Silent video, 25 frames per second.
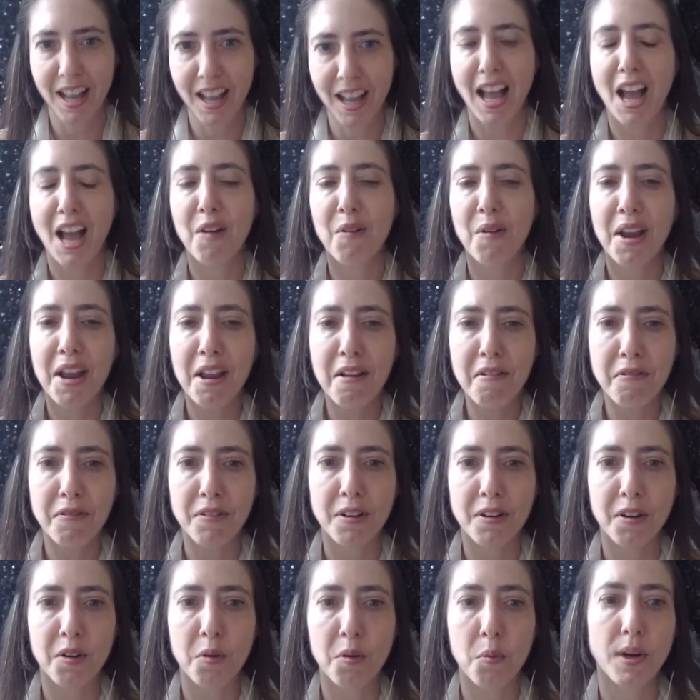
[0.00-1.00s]

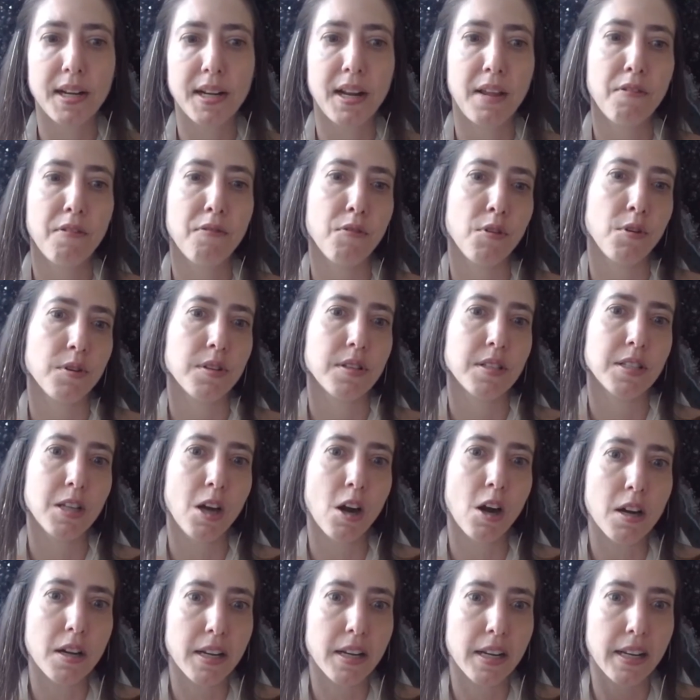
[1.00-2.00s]
However, when I first
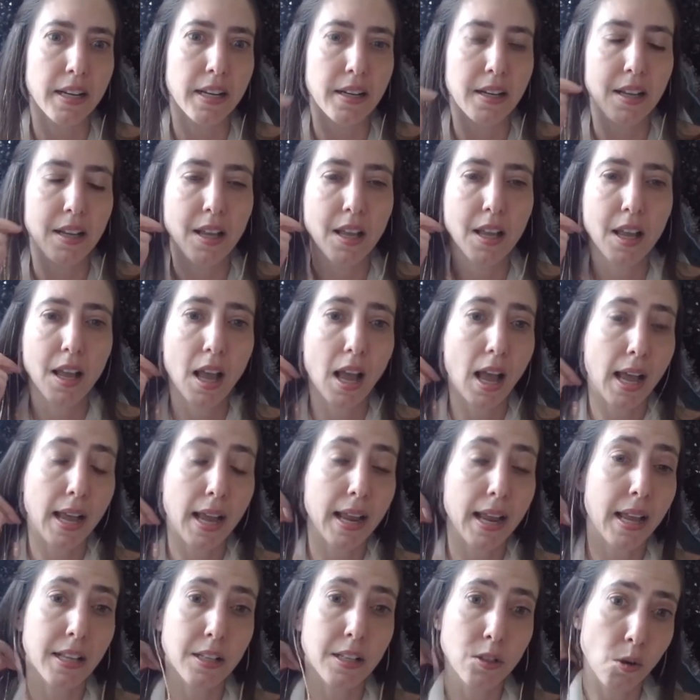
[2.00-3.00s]
started, I
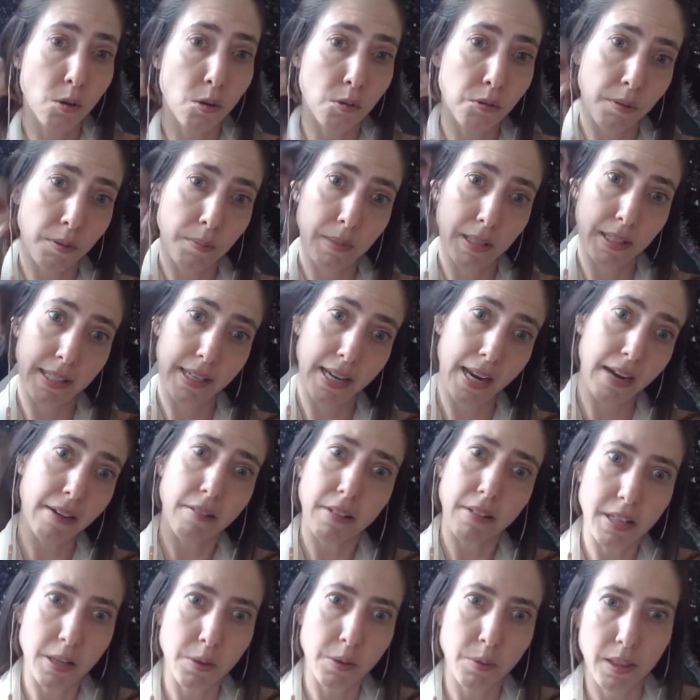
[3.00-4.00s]
had no
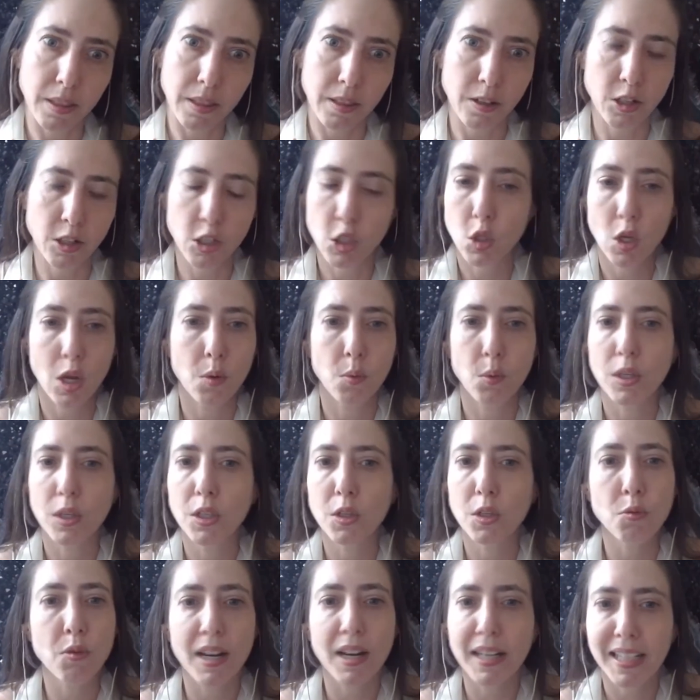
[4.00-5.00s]
familiarity with her, so I
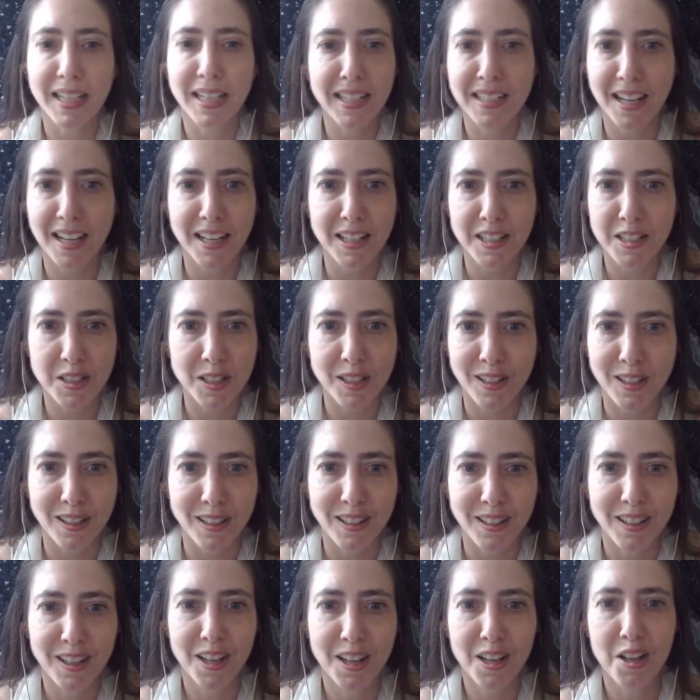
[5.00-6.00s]
wouldn't recognize
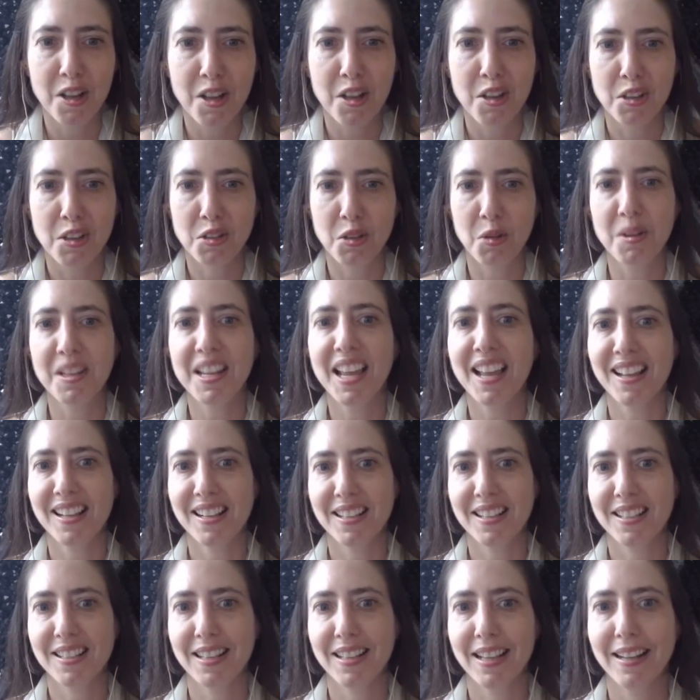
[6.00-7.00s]
her. So,
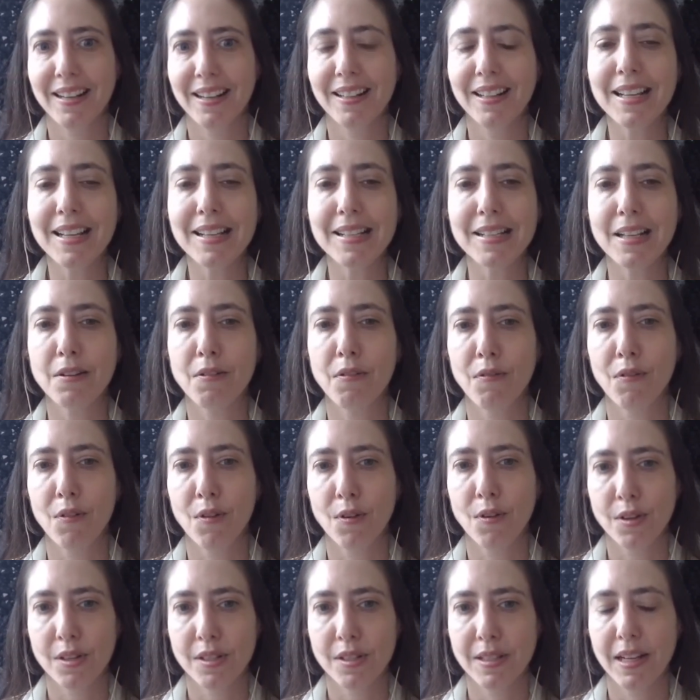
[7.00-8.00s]
yes, at least at
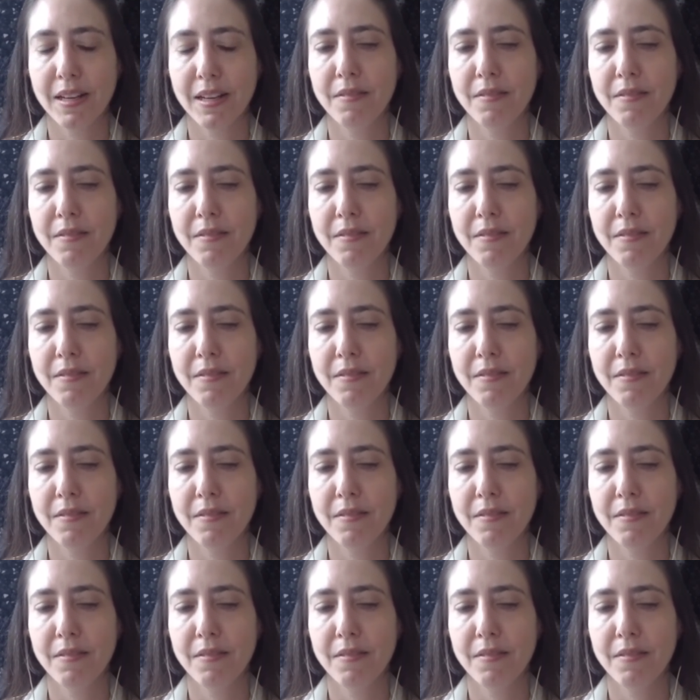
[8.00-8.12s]
first, the